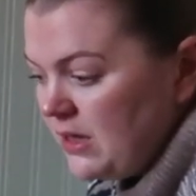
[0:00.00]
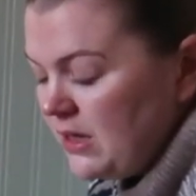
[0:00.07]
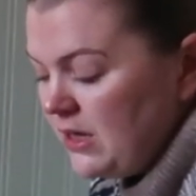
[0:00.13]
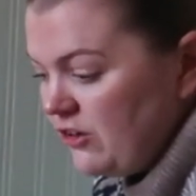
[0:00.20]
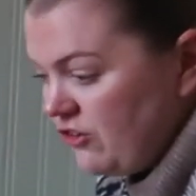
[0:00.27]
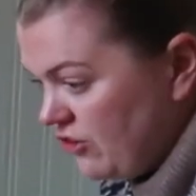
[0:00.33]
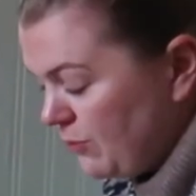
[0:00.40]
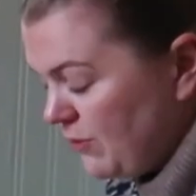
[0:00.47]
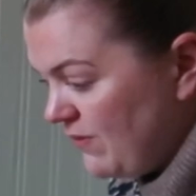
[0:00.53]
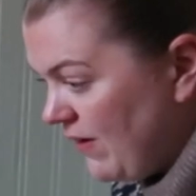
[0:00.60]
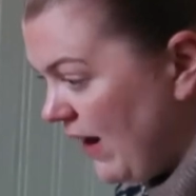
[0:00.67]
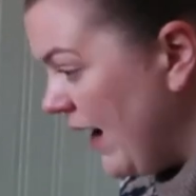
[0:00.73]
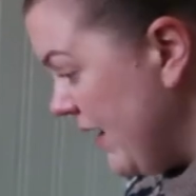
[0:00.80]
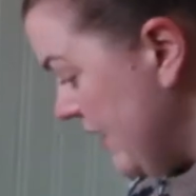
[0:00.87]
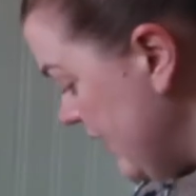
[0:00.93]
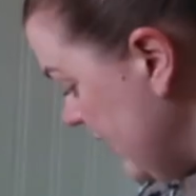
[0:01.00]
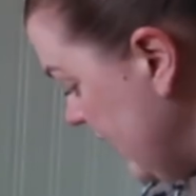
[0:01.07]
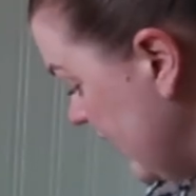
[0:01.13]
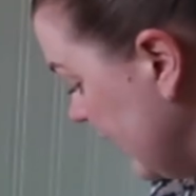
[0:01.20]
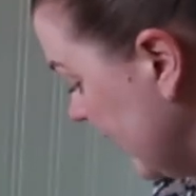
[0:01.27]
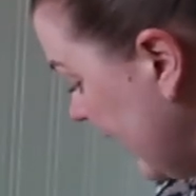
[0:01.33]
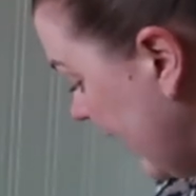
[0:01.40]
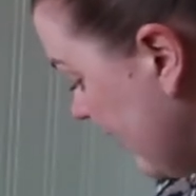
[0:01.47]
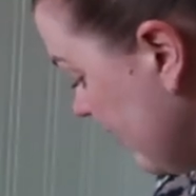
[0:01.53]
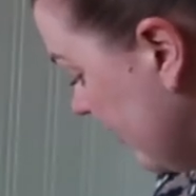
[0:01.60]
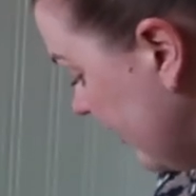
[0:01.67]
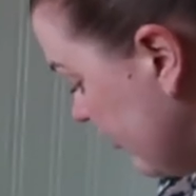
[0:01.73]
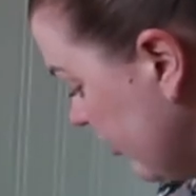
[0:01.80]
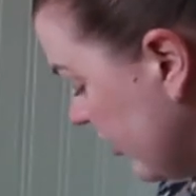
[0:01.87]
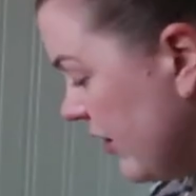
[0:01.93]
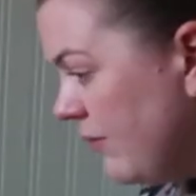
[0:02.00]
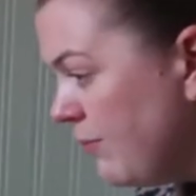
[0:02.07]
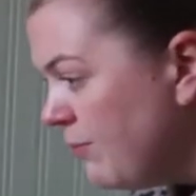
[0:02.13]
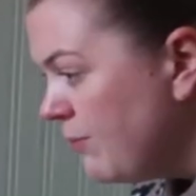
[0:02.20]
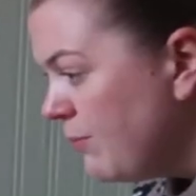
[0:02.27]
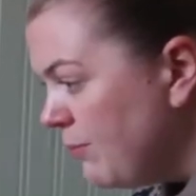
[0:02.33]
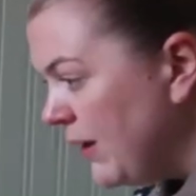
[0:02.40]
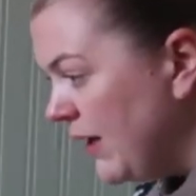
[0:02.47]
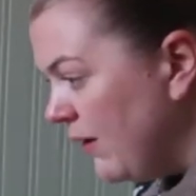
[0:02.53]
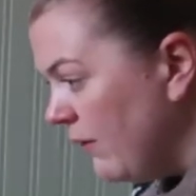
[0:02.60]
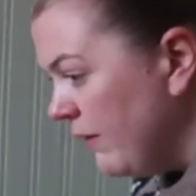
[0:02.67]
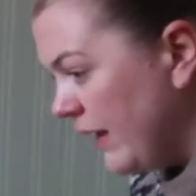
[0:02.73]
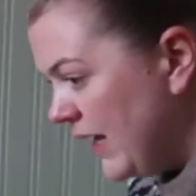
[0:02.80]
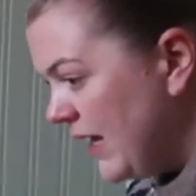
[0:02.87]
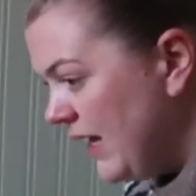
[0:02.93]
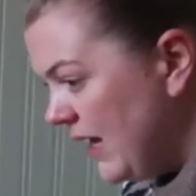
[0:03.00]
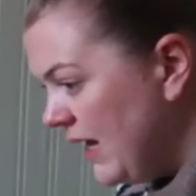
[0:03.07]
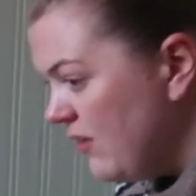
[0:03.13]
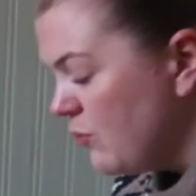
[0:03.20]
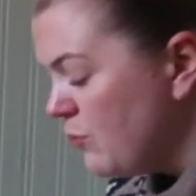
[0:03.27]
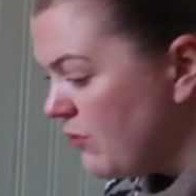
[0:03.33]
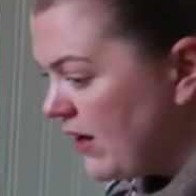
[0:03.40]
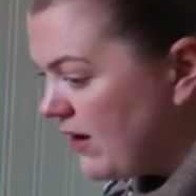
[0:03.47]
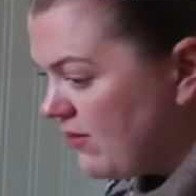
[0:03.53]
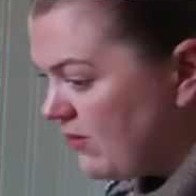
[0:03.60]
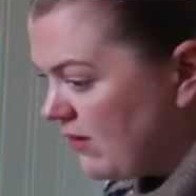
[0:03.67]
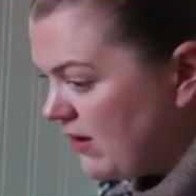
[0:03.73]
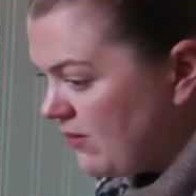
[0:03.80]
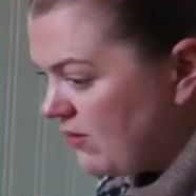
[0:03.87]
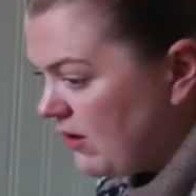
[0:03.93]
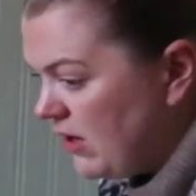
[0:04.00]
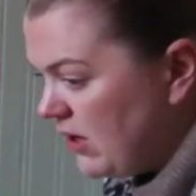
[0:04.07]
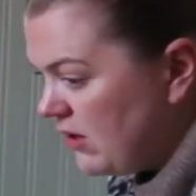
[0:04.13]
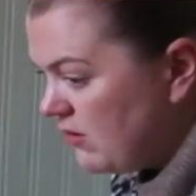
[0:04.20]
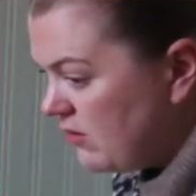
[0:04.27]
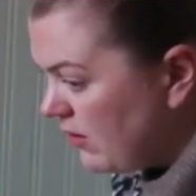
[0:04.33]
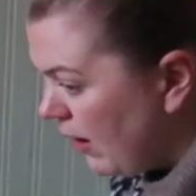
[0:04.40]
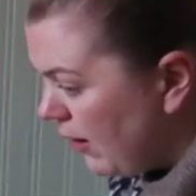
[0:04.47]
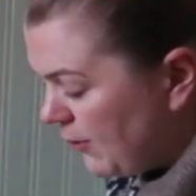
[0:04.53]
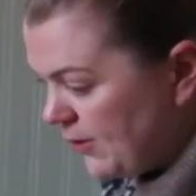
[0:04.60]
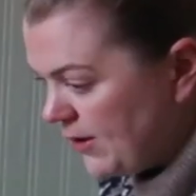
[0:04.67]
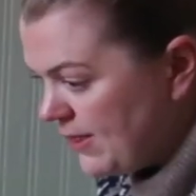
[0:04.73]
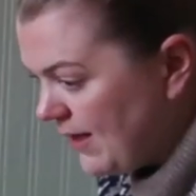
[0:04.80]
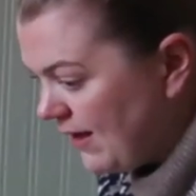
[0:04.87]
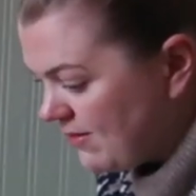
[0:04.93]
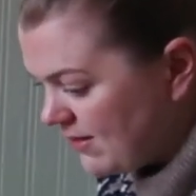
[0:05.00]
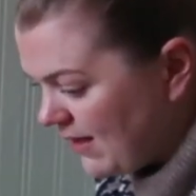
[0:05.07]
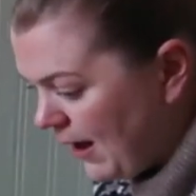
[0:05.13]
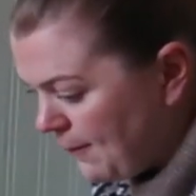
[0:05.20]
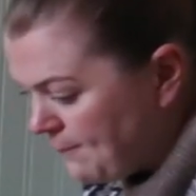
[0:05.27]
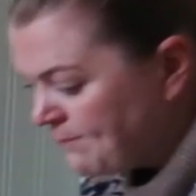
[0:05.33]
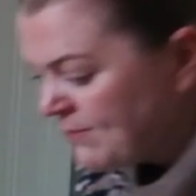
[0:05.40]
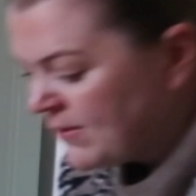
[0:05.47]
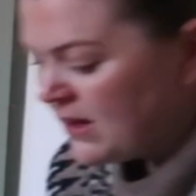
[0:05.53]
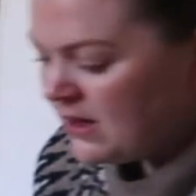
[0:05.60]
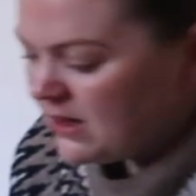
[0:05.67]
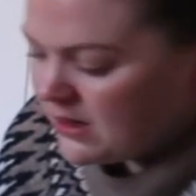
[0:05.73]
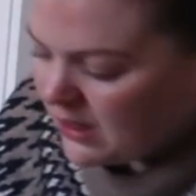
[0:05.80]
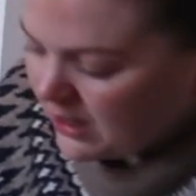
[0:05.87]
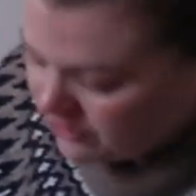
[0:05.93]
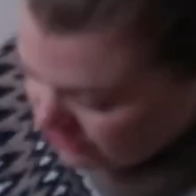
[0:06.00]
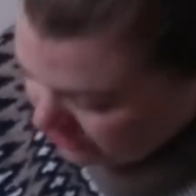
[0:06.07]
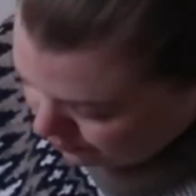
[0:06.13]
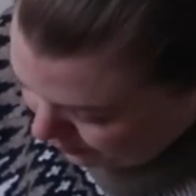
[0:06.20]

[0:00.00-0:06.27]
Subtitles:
it should be fine. And the legs are literally going to be on here as braces. So that's that. I just